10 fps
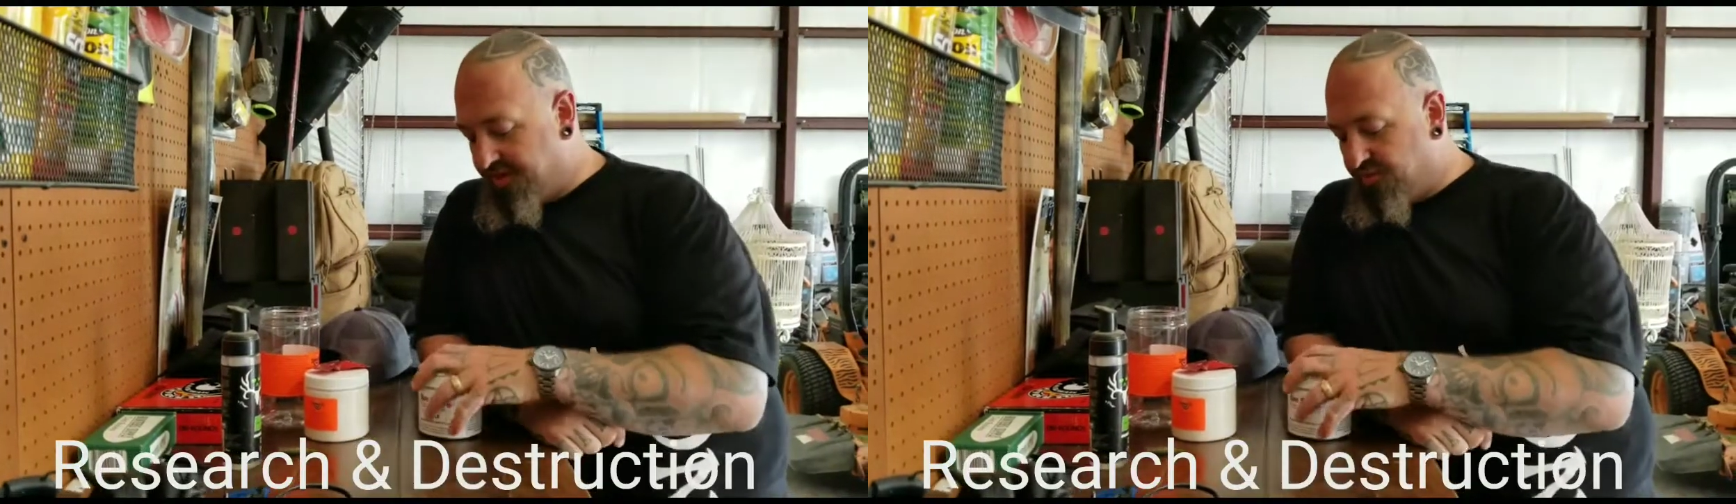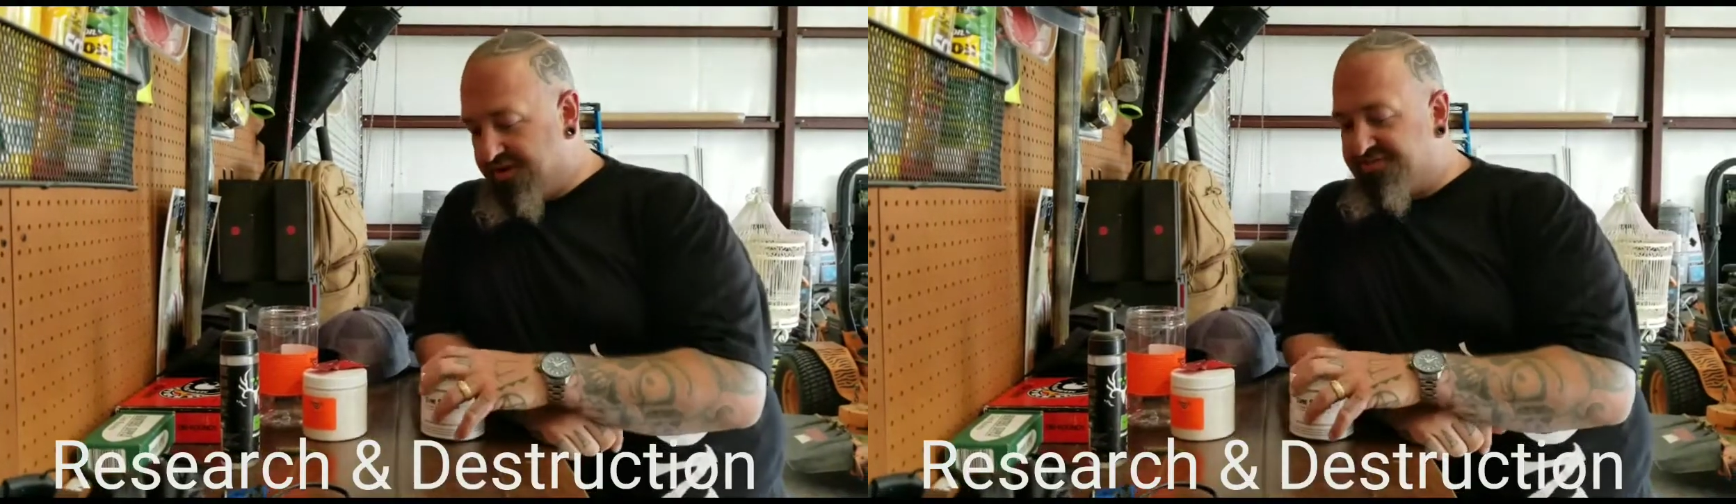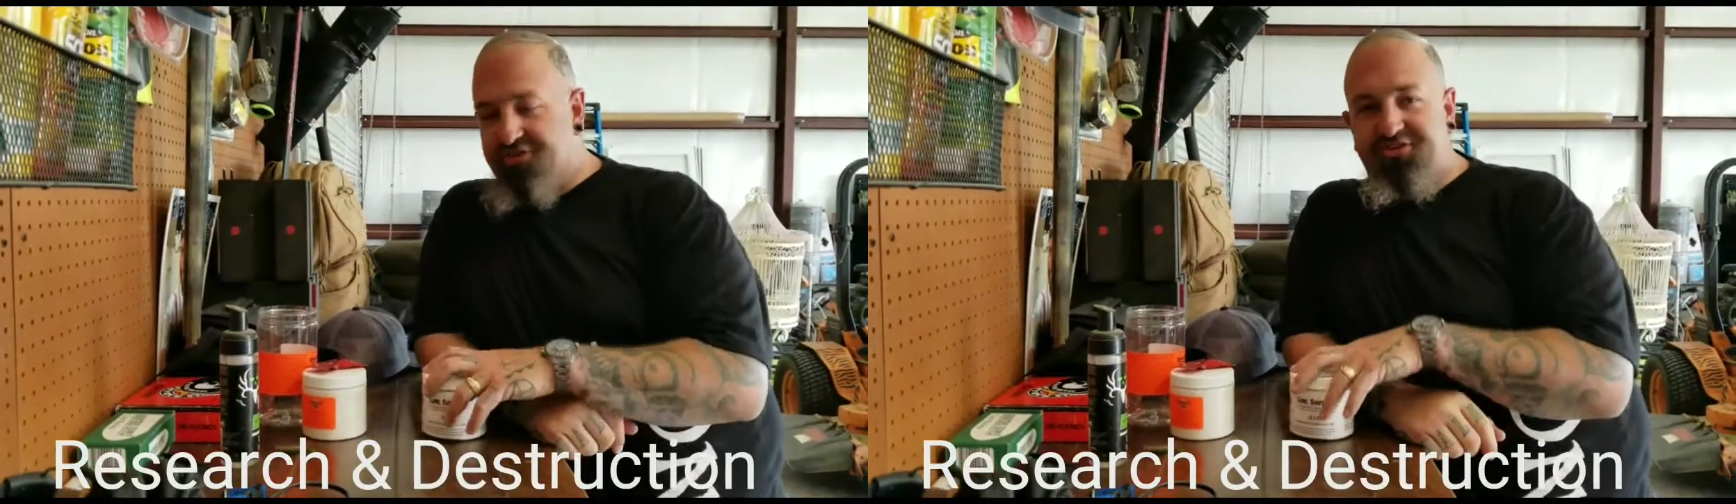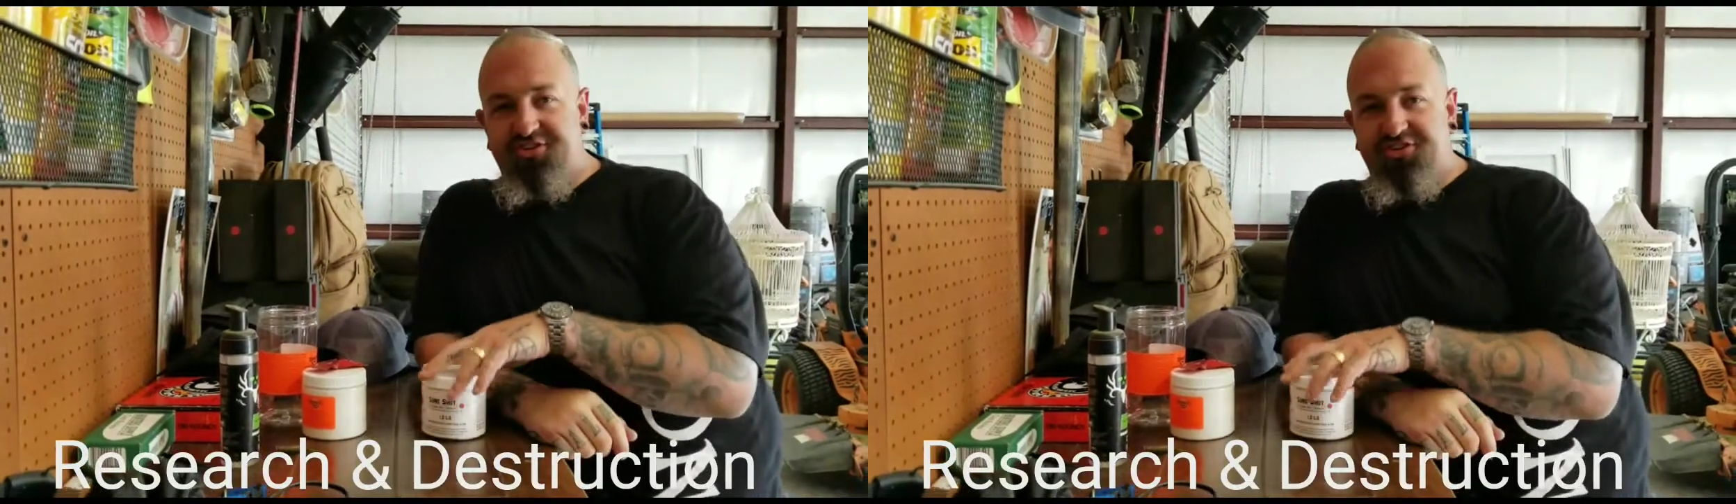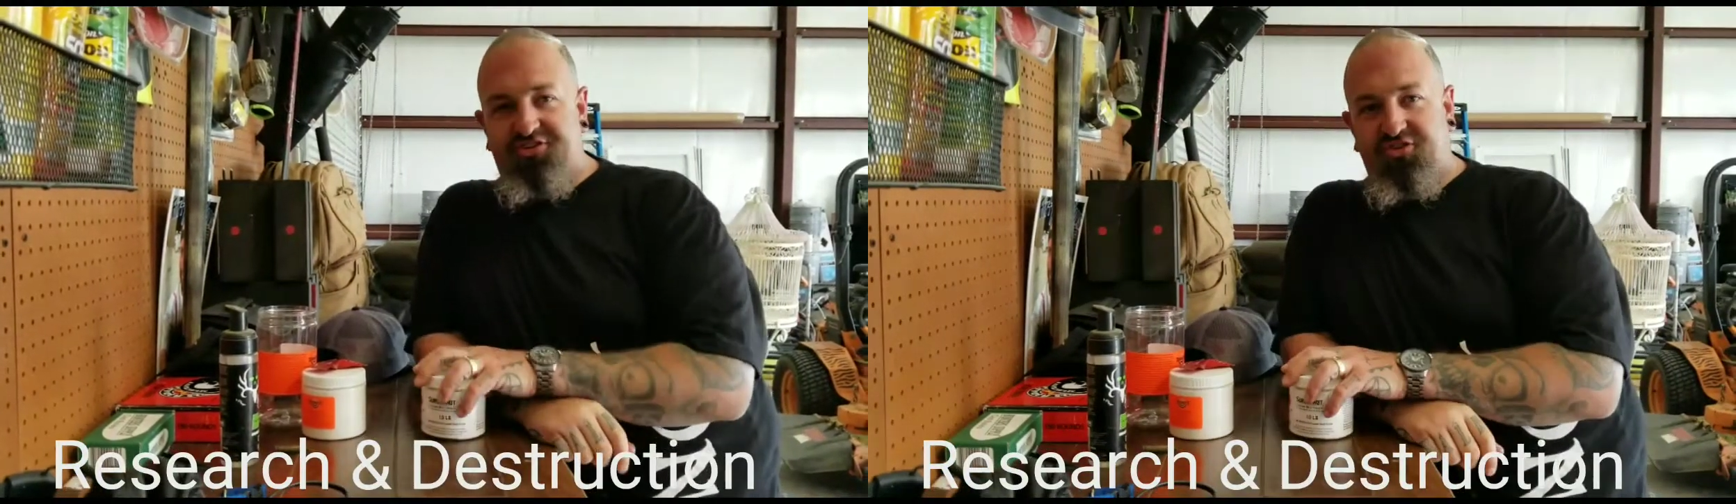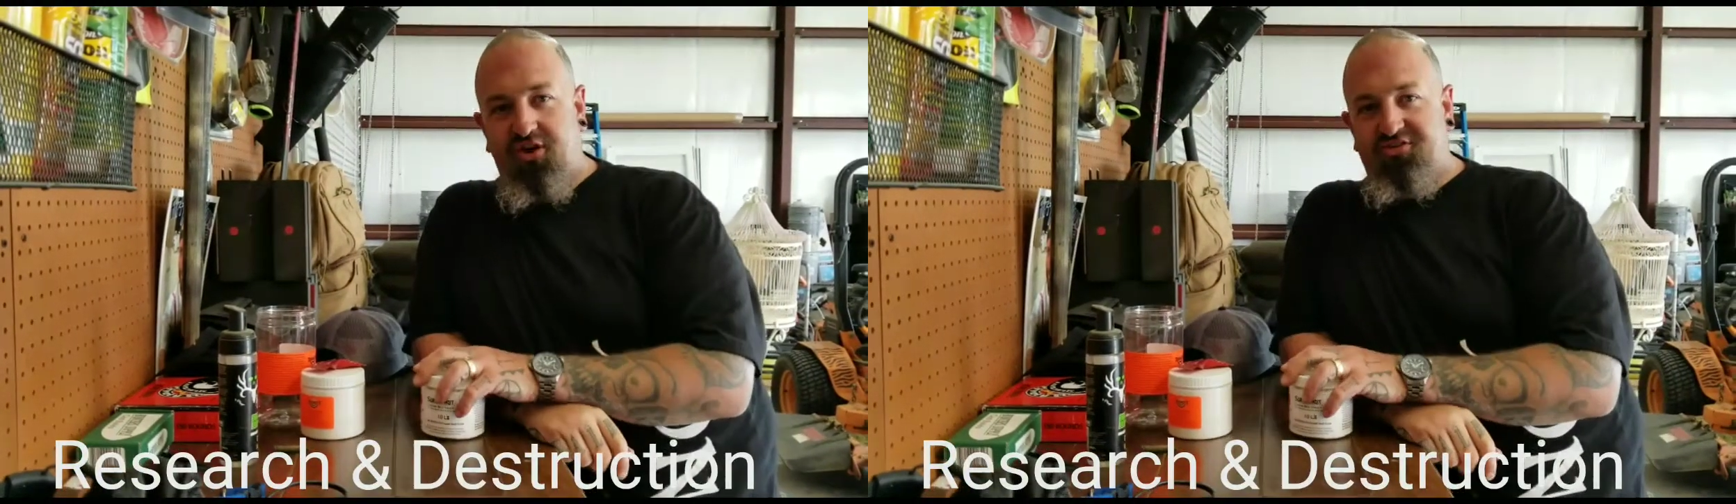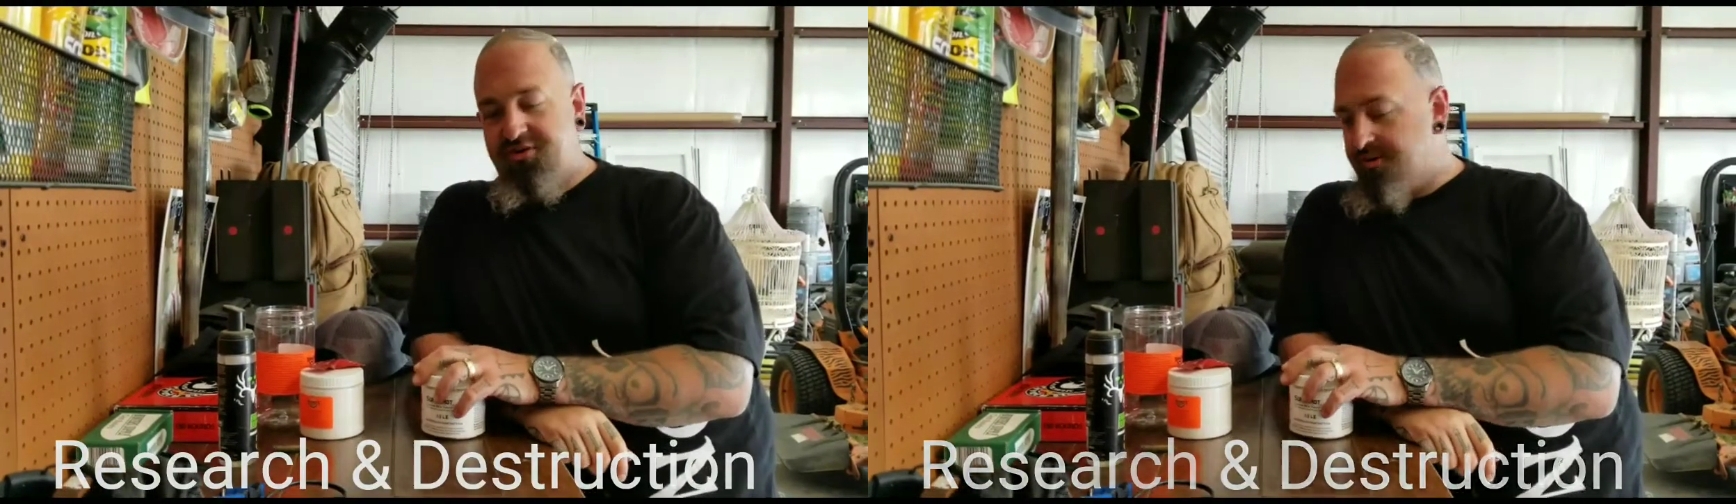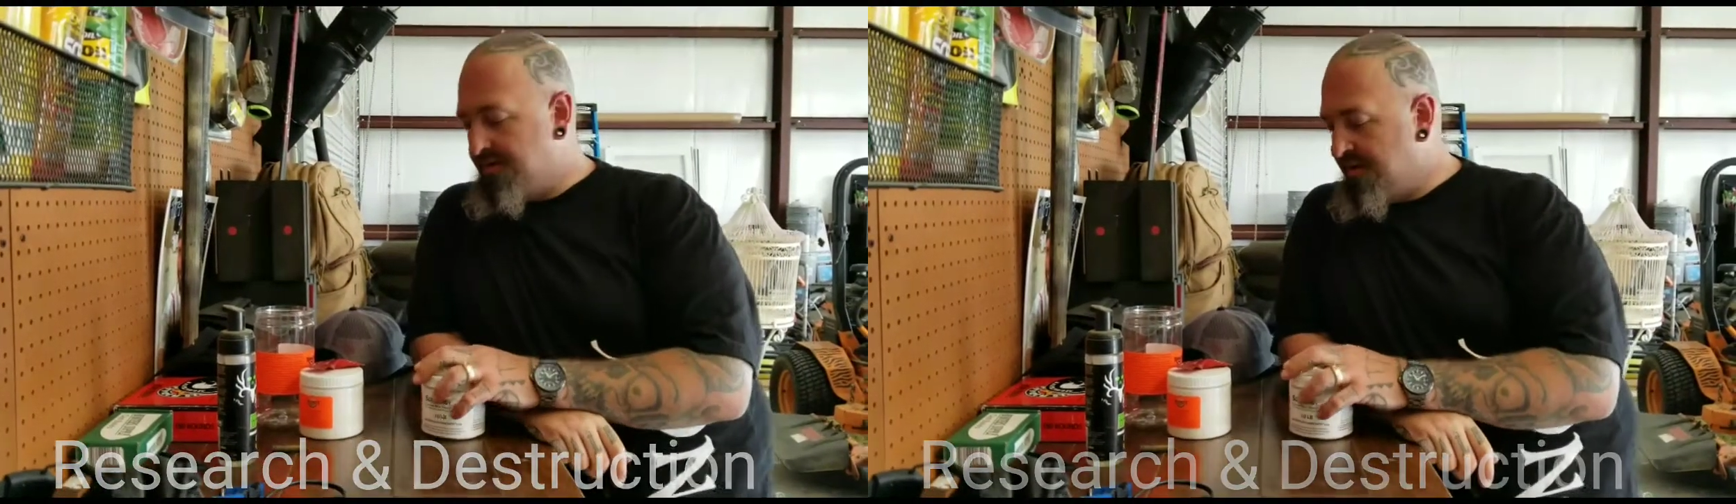little research and
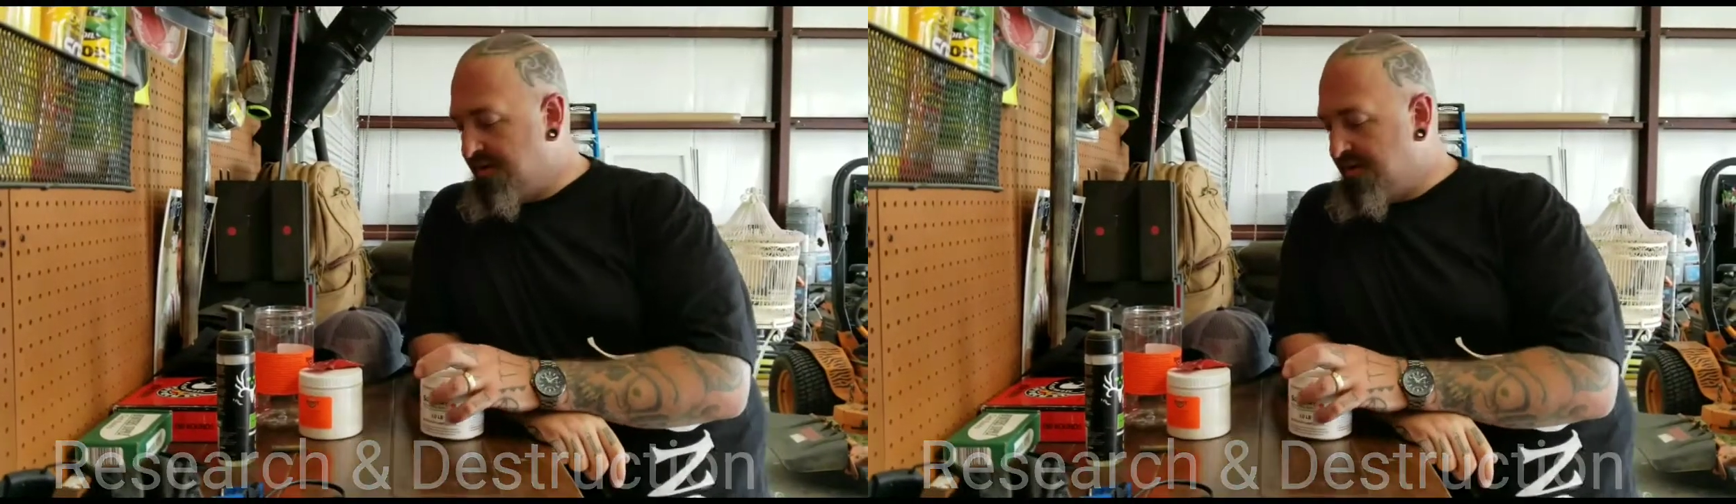destruction.